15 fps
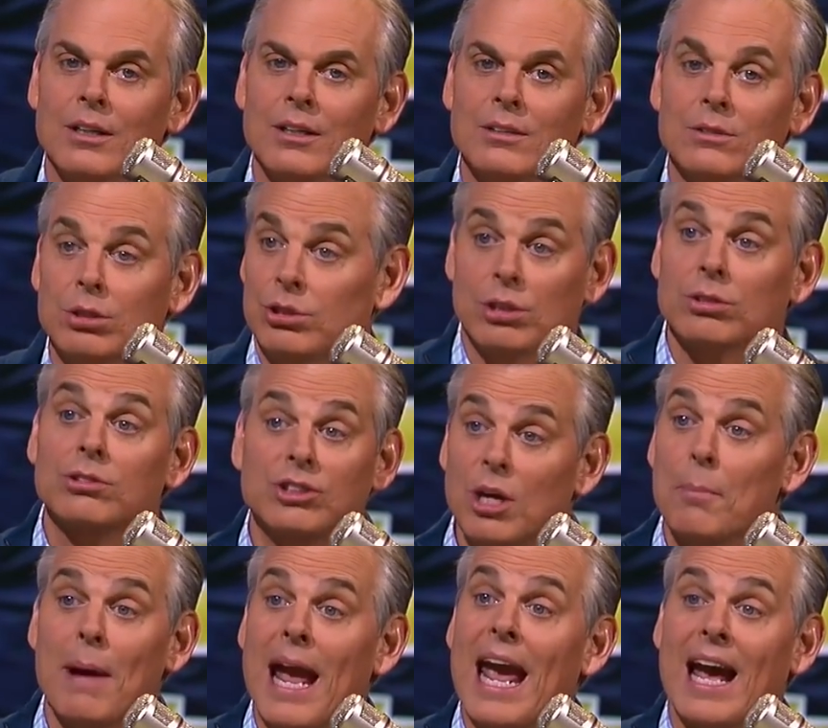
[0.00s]
to just
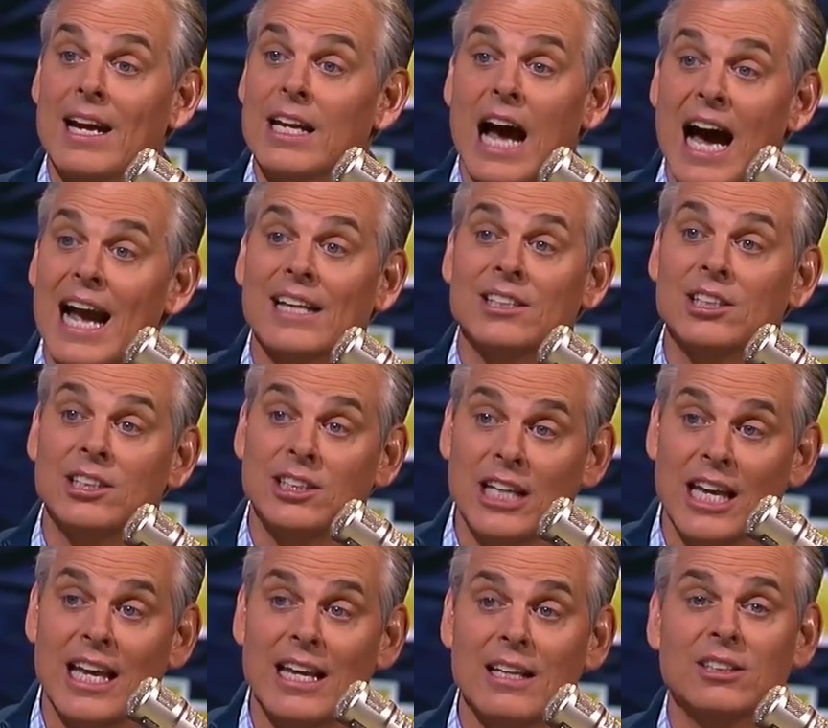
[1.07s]
demand, I
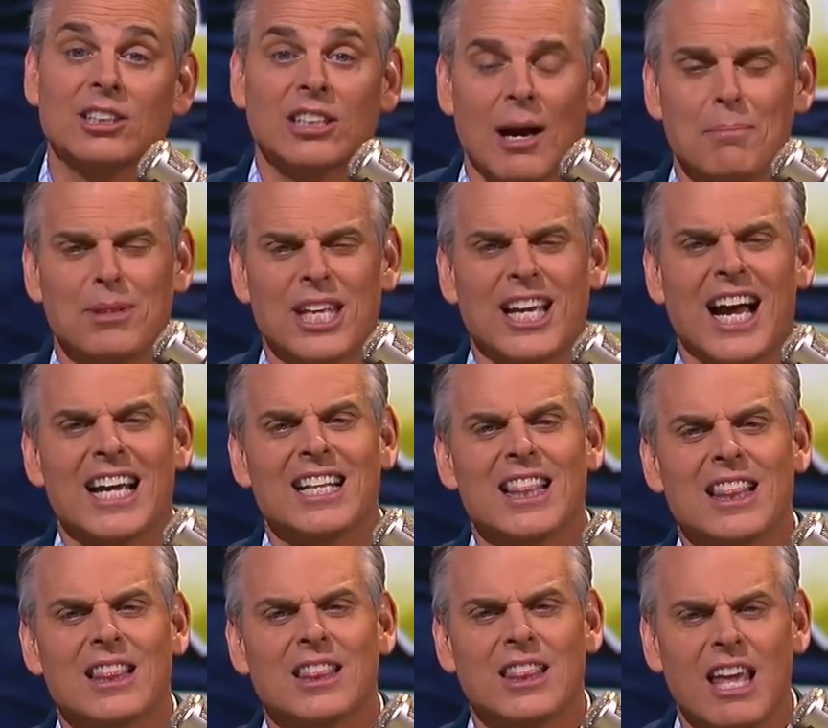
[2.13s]
see something I
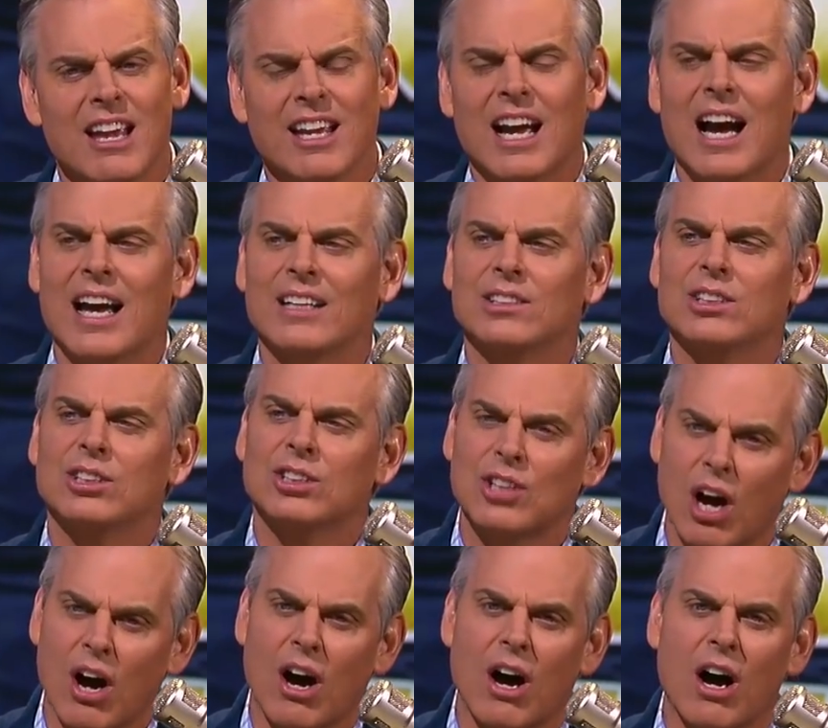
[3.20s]
think I
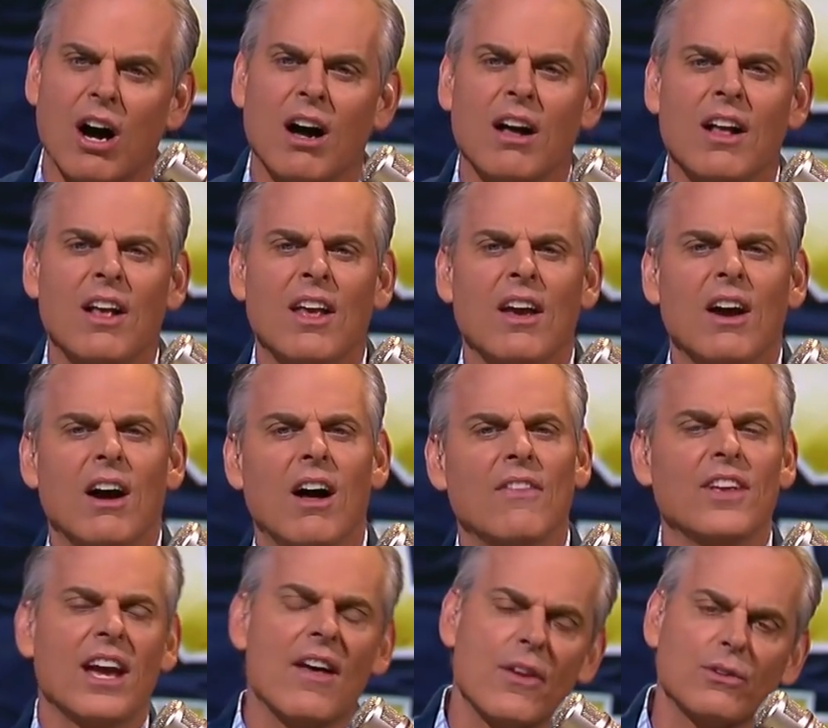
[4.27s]
saw on
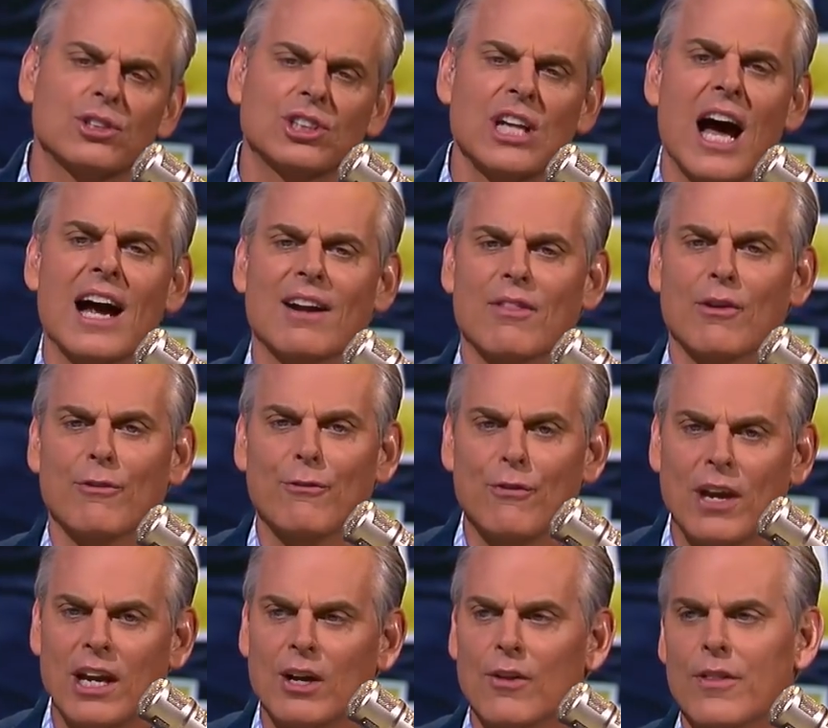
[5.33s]
the other side of the
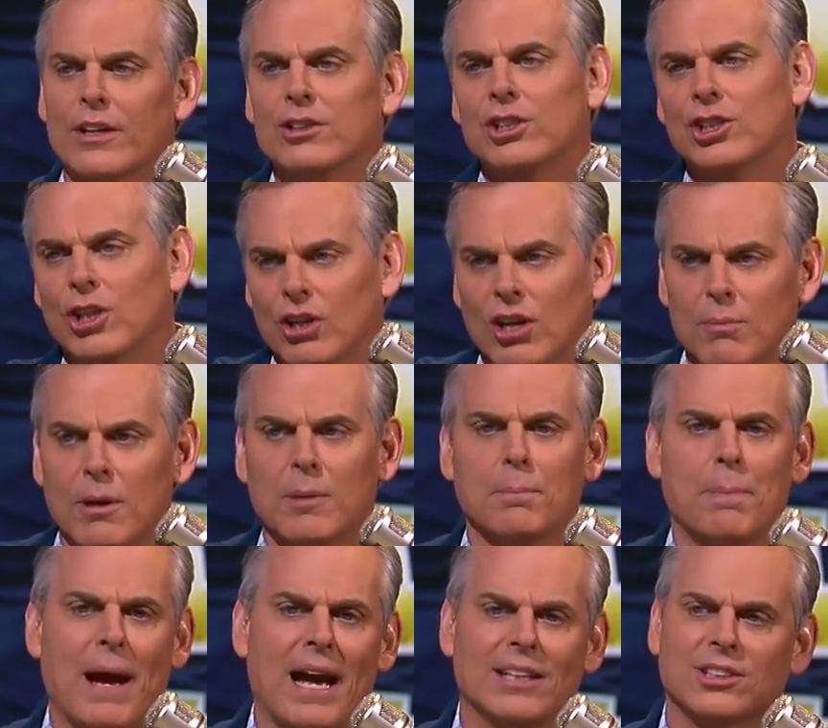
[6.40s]
field that should have been
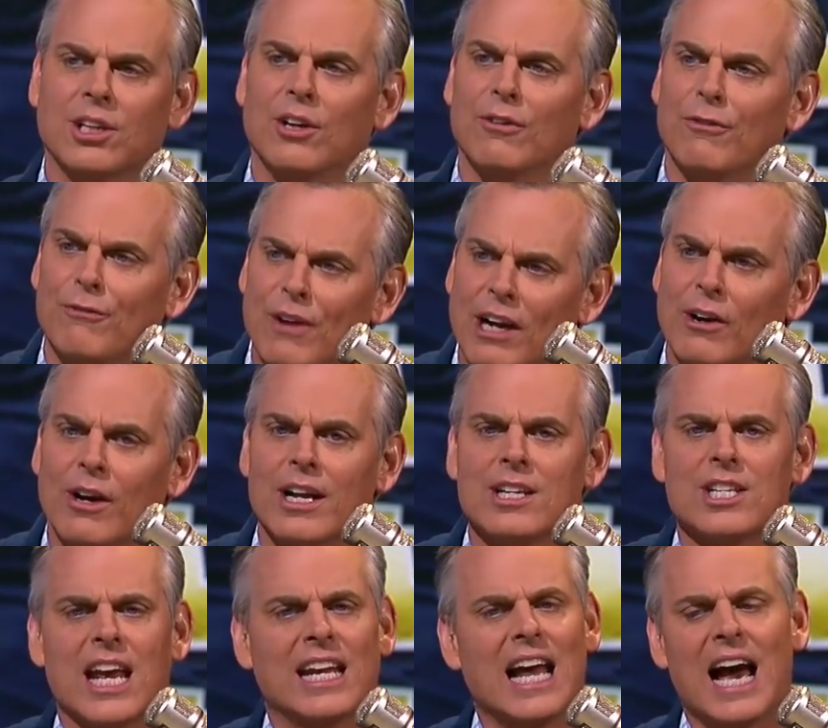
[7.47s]
pass interference.
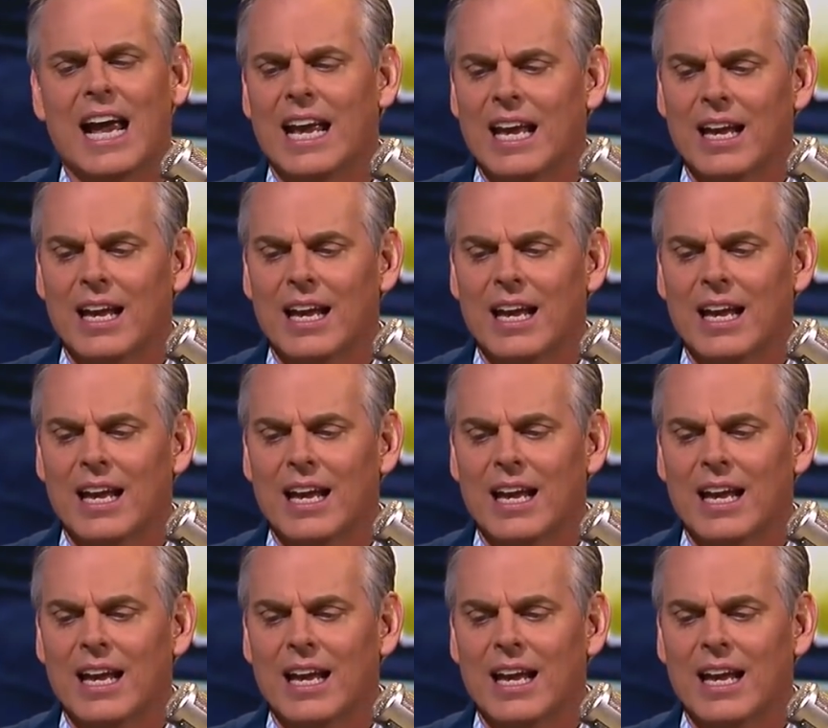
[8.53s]
And I,